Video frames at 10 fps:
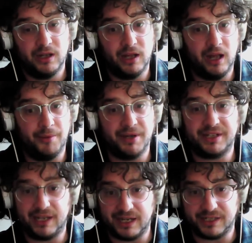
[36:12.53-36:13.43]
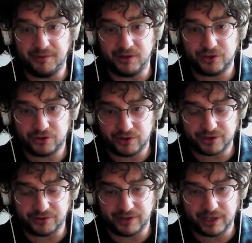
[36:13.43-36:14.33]
uh, basic HTML
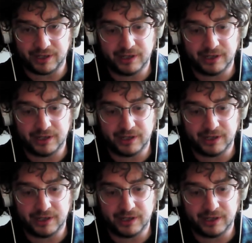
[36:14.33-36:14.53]
structuring,